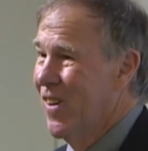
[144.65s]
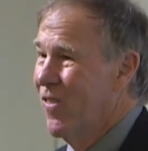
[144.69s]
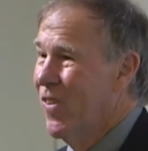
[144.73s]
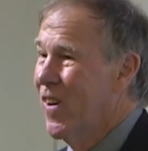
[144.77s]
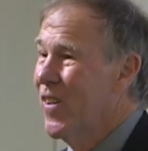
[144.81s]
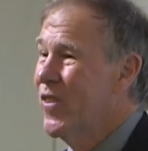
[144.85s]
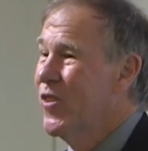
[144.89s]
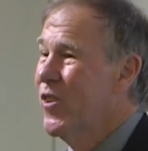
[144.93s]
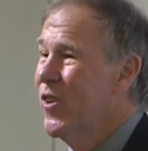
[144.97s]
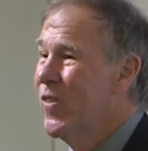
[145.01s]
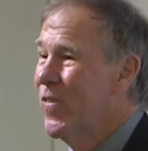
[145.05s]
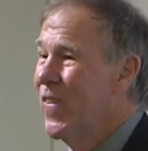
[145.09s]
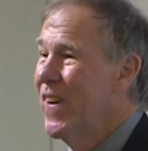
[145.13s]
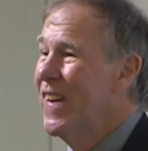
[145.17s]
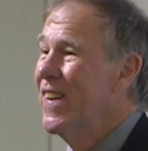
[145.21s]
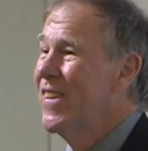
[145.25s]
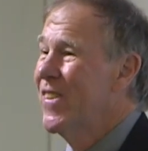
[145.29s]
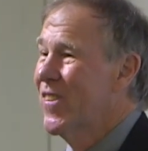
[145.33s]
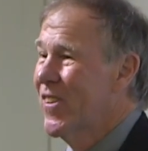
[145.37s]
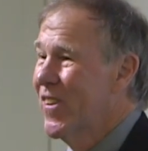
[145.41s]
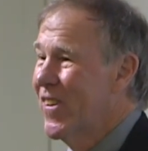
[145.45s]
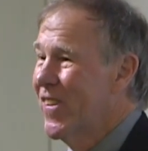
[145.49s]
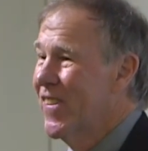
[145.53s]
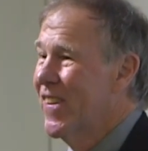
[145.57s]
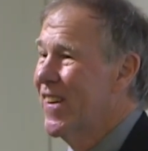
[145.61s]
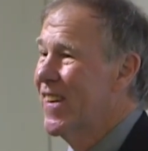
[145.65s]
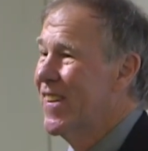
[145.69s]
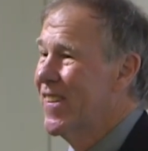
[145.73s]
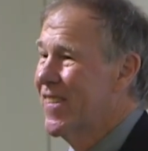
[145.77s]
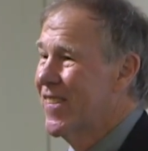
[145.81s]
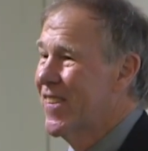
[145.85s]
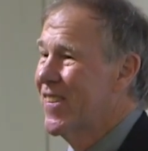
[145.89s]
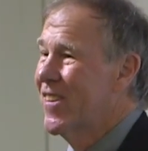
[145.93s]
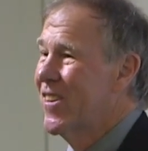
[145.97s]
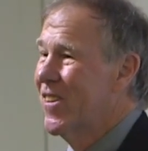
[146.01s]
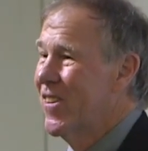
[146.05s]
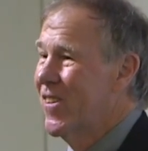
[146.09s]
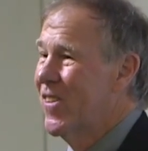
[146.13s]
Once you've been through
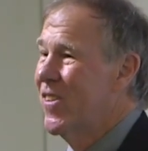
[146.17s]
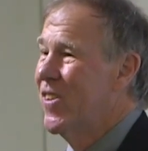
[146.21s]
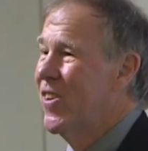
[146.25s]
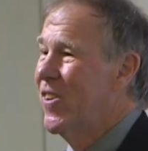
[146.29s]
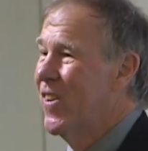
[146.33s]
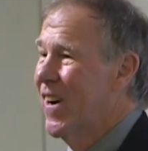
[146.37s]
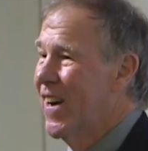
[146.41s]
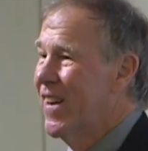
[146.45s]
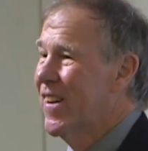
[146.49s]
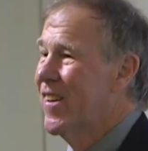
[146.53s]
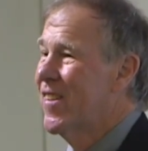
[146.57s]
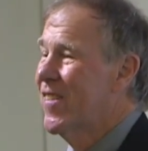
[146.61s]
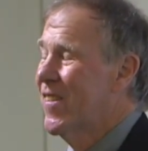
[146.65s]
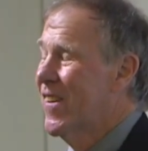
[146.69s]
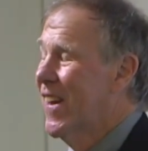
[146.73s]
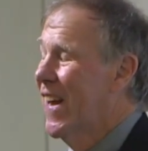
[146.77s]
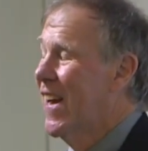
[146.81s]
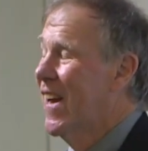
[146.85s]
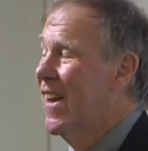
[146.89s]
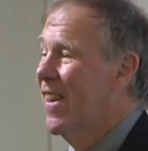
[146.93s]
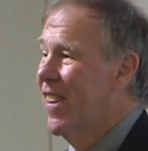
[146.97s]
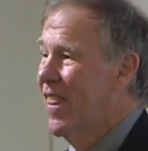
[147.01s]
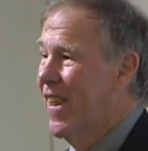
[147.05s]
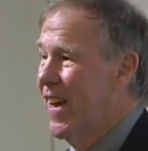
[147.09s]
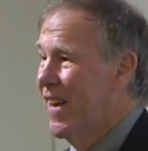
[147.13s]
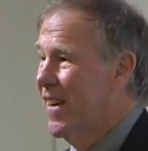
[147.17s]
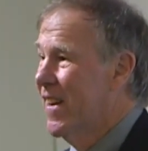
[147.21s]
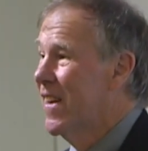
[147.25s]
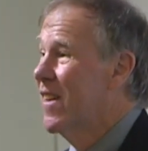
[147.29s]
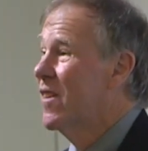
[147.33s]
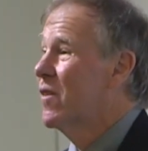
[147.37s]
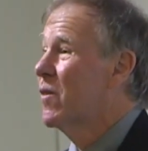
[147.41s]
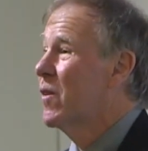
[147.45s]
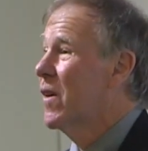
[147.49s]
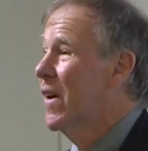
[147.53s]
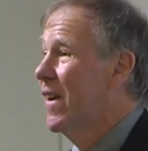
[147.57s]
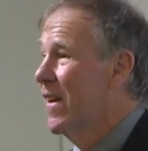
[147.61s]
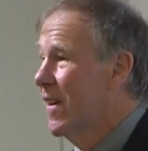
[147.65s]
this, you, you understand that
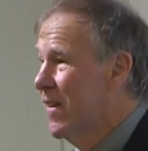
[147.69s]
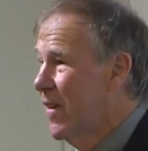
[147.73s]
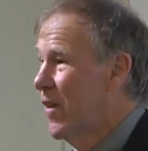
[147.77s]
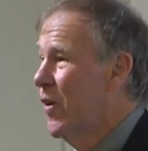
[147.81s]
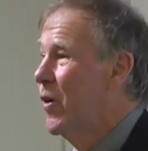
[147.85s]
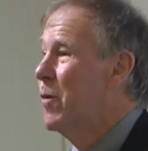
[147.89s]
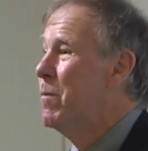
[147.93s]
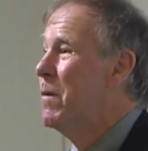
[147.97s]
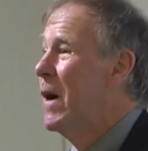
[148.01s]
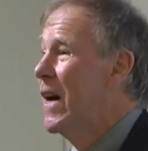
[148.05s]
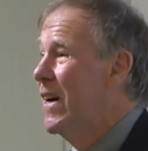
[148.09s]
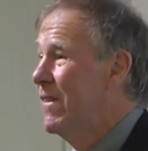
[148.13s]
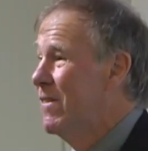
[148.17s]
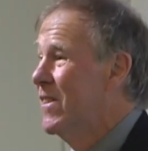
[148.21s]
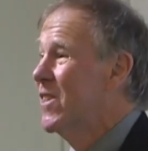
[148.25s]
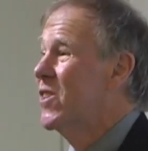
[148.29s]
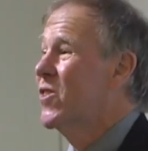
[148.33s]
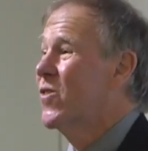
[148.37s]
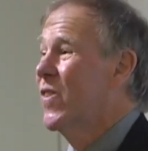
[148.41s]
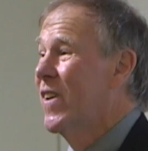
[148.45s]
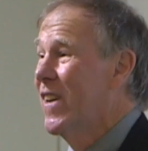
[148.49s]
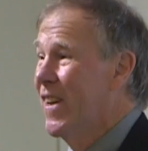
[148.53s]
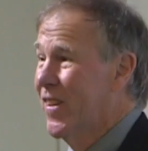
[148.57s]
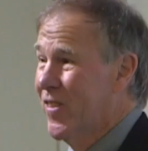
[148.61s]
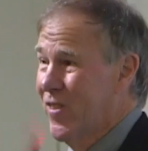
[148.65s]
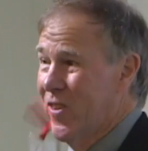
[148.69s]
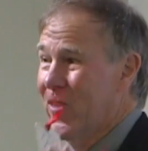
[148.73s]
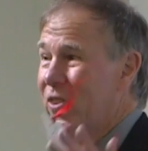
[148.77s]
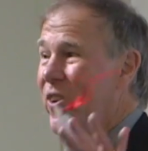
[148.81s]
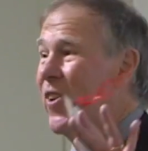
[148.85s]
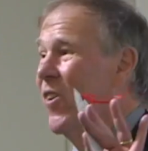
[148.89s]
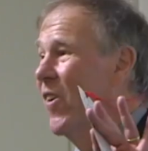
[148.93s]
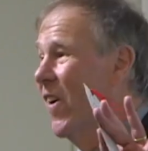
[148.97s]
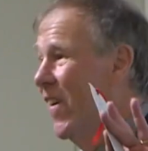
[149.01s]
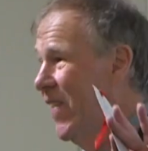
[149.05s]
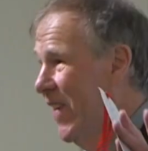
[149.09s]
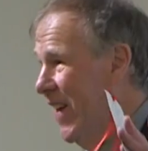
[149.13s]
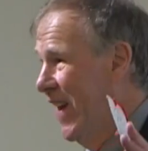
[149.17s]
it's, there are moments when it's,
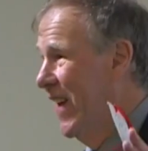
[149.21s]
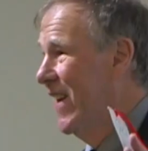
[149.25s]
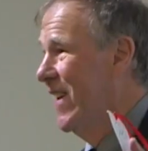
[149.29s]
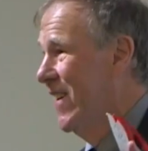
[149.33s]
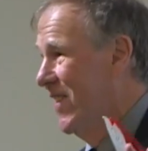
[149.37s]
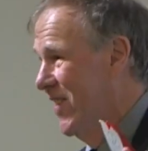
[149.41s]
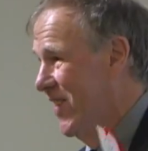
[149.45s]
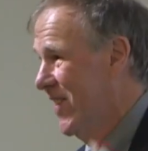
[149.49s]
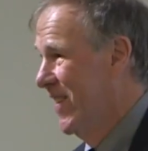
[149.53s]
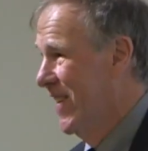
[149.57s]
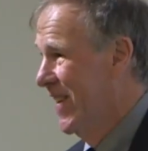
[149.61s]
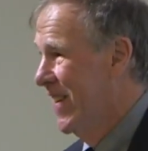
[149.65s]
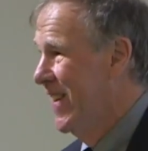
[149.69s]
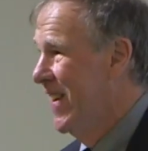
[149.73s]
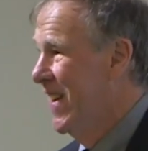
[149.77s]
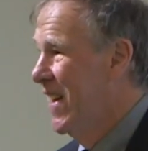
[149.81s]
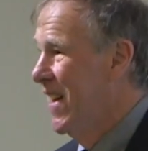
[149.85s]
you're on the edge.